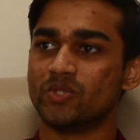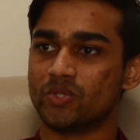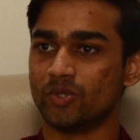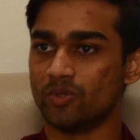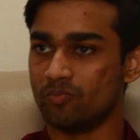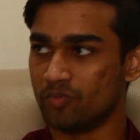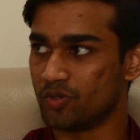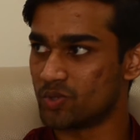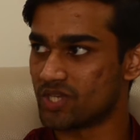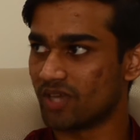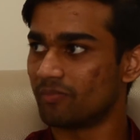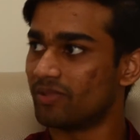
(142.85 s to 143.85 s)
to good
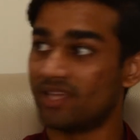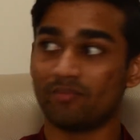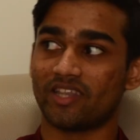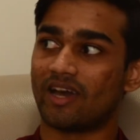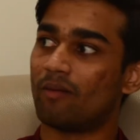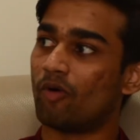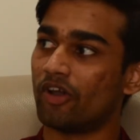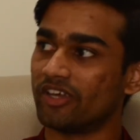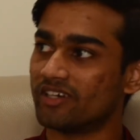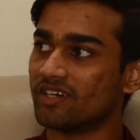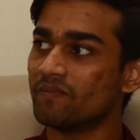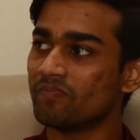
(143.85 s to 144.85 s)
music played by the
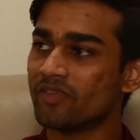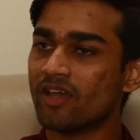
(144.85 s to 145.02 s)
harmonica,